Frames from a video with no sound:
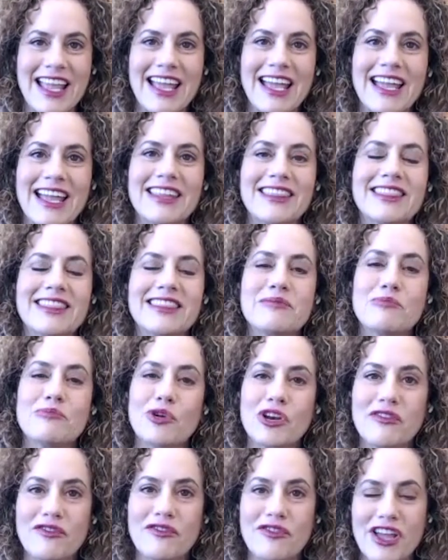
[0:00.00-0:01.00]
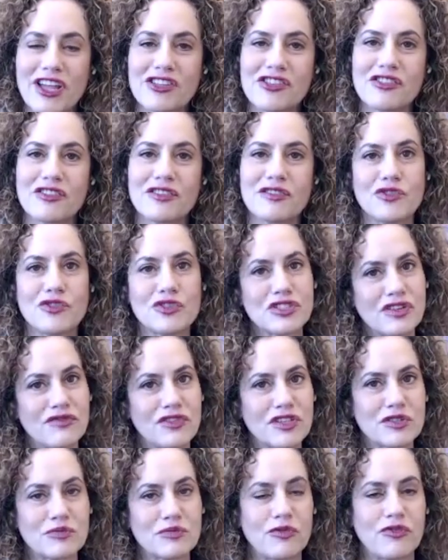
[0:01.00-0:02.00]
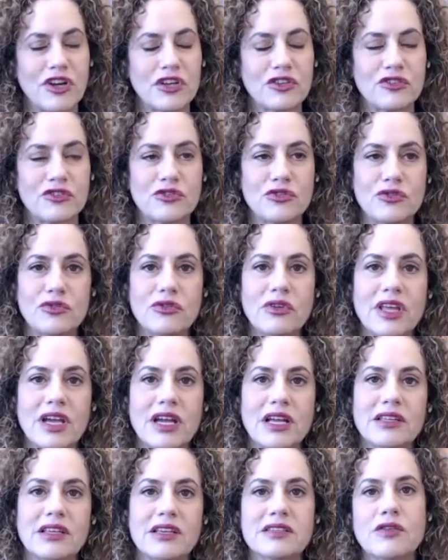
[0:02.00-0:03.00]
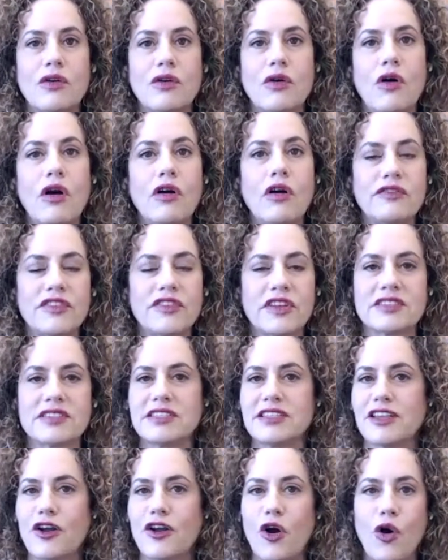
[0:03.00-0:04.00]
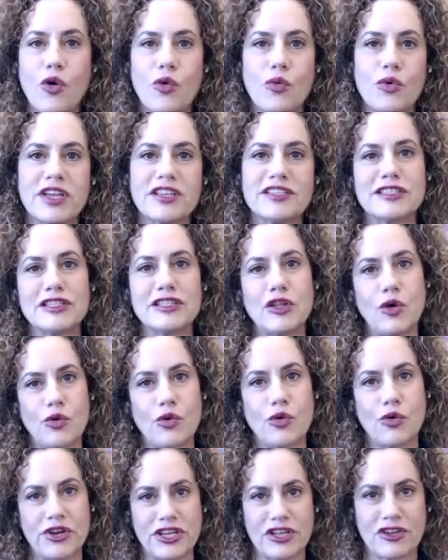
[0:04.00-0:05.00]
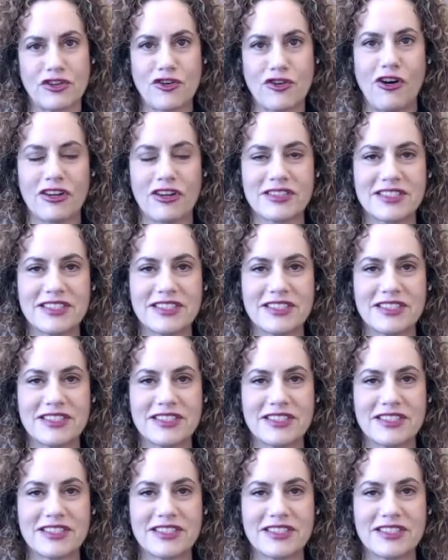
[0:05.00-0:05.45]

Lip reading: And the motivation for service providers to do that is obviously always lowering costs.